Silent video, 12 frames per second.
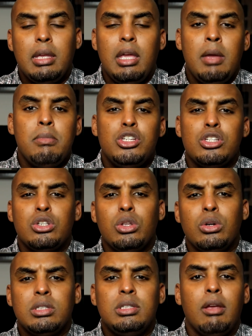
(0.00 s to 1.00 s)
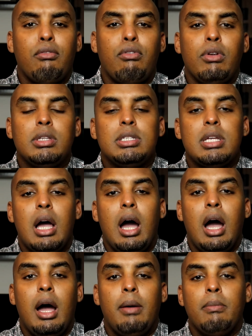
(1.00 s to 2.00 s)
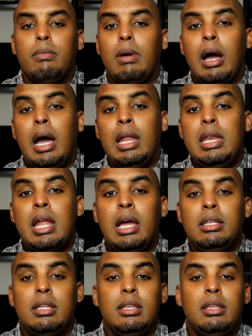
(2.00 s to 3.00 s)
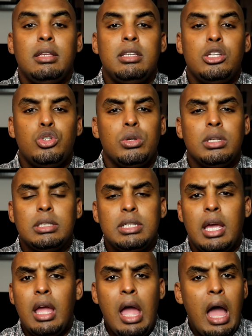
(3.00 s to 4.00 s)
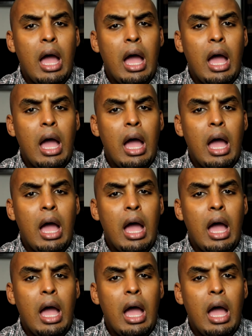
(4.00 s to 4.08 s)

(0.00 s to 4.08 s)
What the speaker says: images looked different at night than they did during the day.